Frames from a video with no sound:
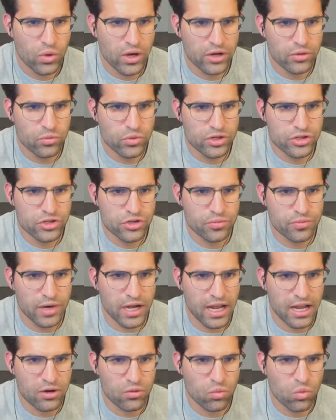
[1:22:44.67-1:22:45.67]
When would you
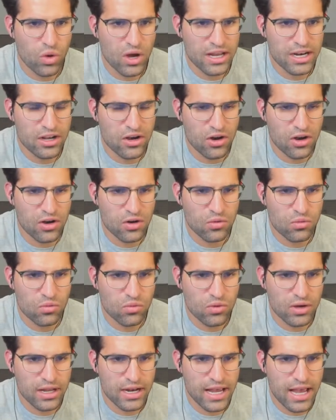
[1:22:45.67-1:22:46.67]
buy? What
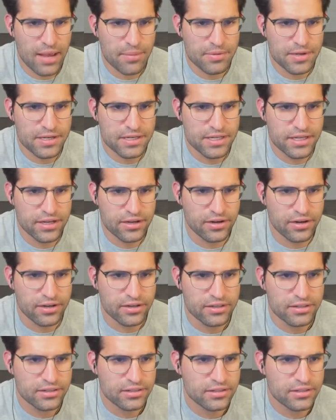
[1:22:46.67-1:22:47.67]
happened
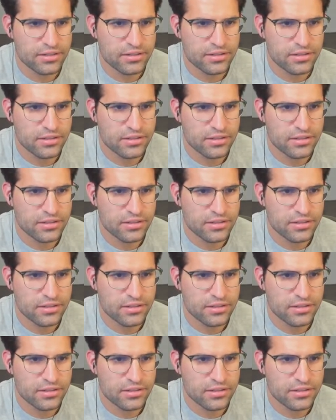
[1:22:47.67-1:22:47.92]
here?